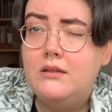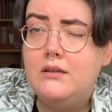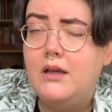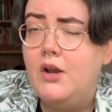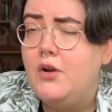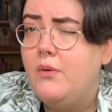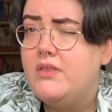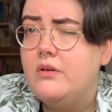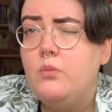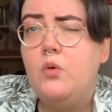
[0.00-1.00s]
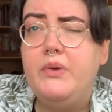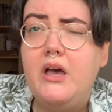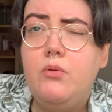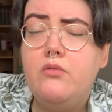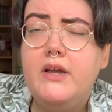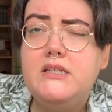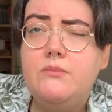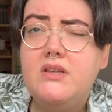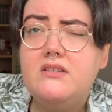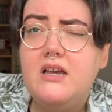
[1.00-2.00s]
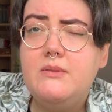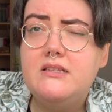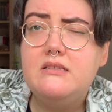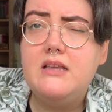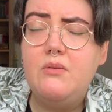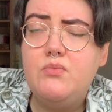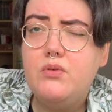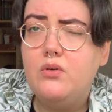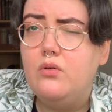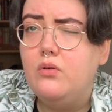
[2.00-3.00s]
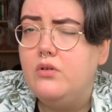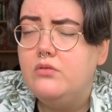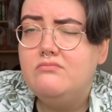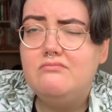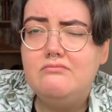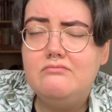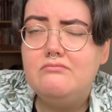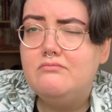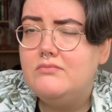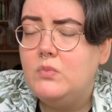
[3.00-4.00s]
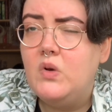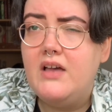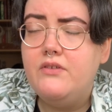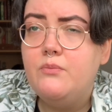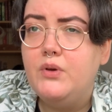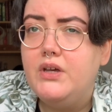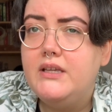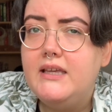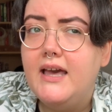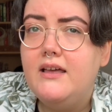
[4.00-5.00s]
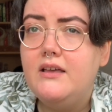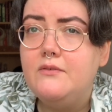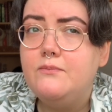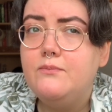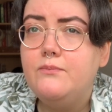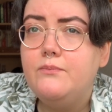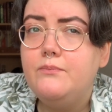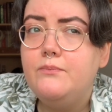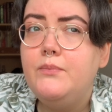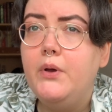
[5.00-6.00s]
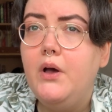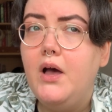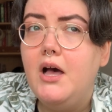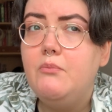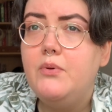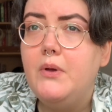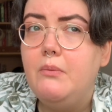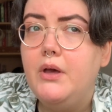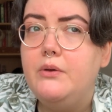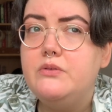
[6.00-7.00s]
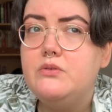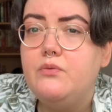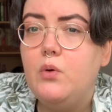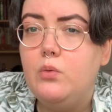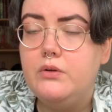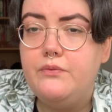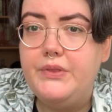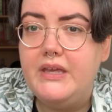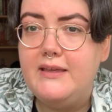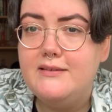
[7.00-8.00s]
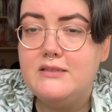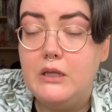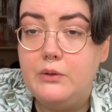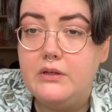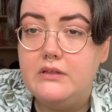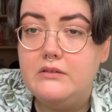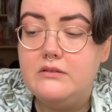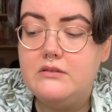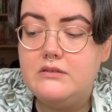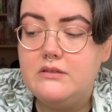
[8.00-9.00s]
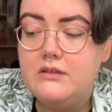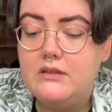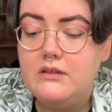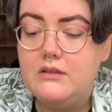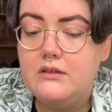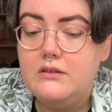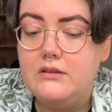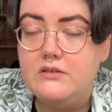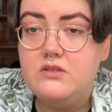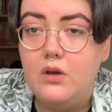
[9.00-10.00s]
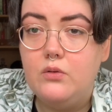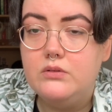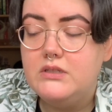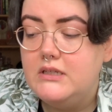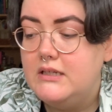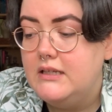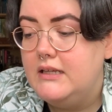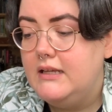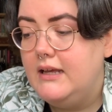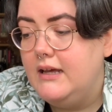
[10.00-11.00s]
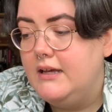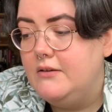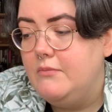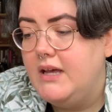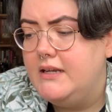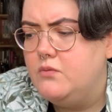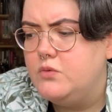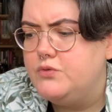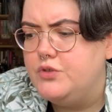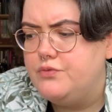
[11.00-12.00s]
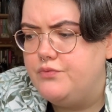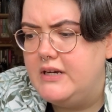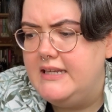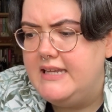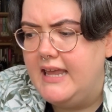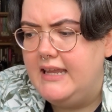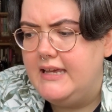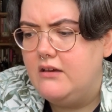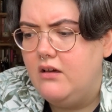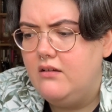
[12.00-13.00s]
I don't know whether it will be up already by the time this is up or whatever, but yeah, I put up a post of all of the slogans that sold, and it was just really telling